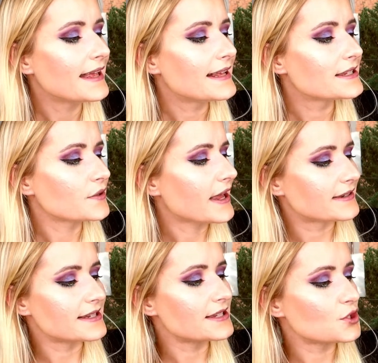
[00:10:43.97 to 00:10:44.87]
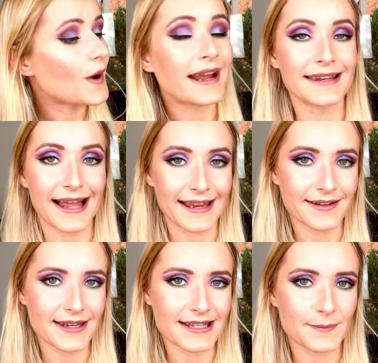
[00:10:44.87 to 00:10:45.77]
So yeah, these two, I like
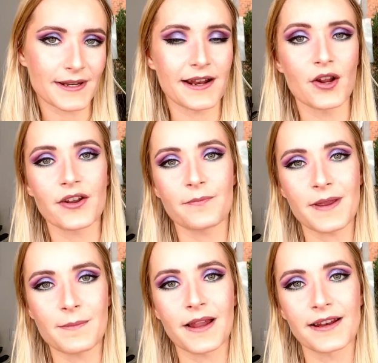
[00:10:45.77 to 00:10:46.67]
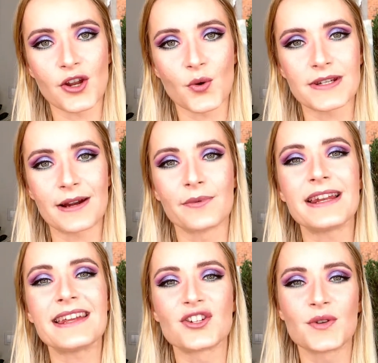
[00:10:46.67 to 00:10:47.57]
this, but a lot of people I know, they're
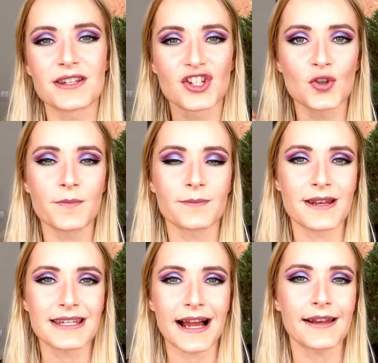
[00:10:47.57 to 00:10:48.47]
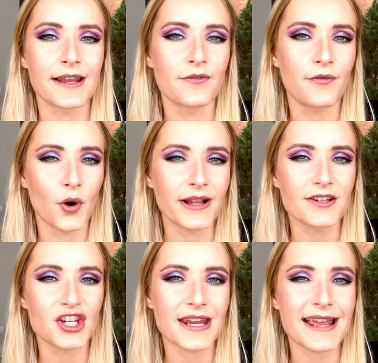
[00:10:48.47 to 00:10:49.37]
really into the super metallic foiled
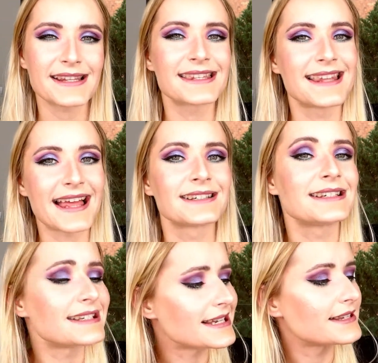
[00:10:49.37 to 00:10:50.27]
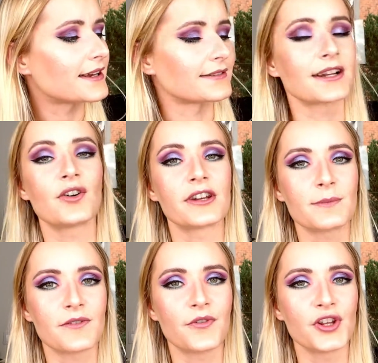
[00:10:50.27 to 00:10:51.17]
shades, then these are not gonna
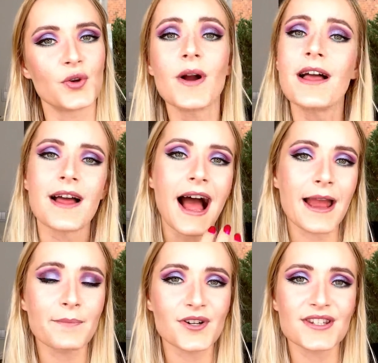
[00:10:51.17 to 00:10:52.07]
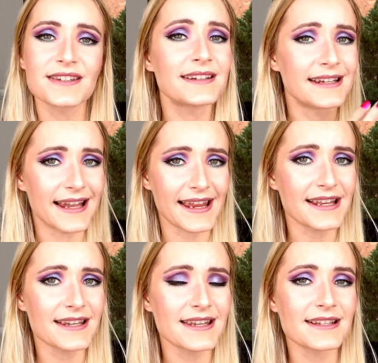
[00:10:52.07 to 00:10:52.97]
be for you. I personally
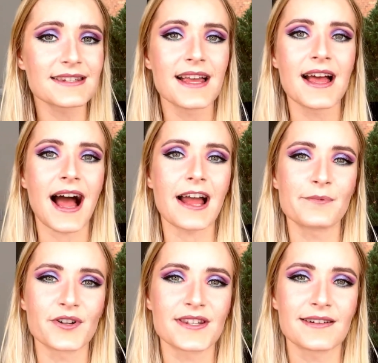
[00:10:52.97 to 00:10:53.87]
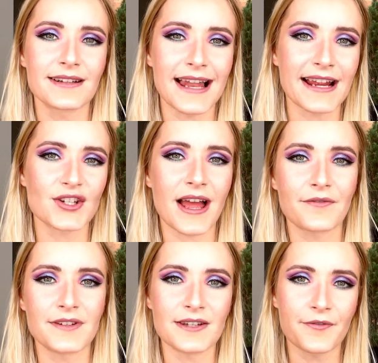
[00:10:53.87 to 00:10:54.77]
like this. I personally like to have
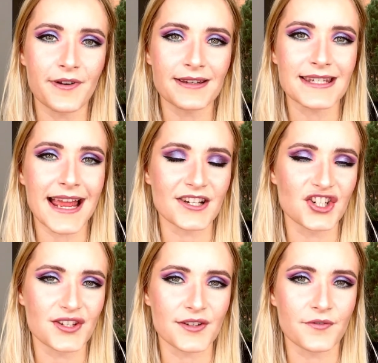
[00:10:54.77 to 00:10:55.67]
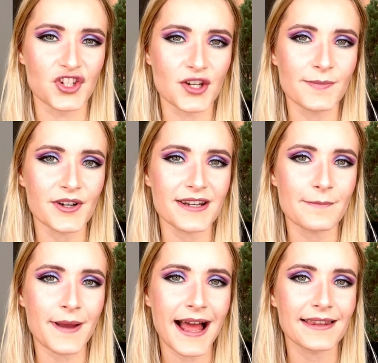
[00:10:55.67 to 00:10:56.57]
different textures of shimmer in a
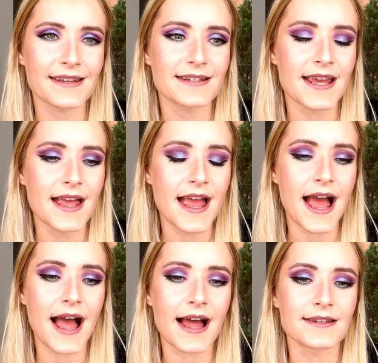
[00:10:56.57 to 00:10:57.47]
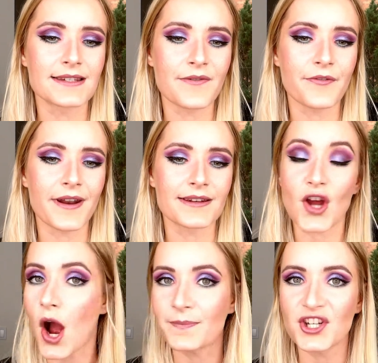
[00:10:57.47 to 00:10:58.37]
palette and different
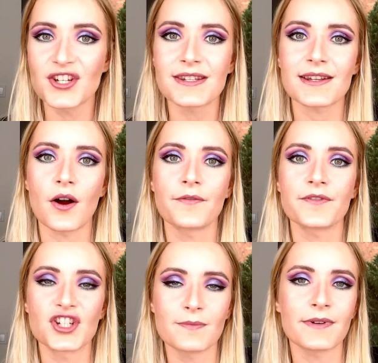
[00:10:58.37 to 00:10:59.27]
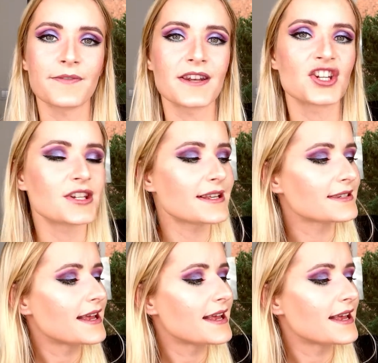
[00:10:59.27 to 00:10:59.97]
options of shimmer finishes.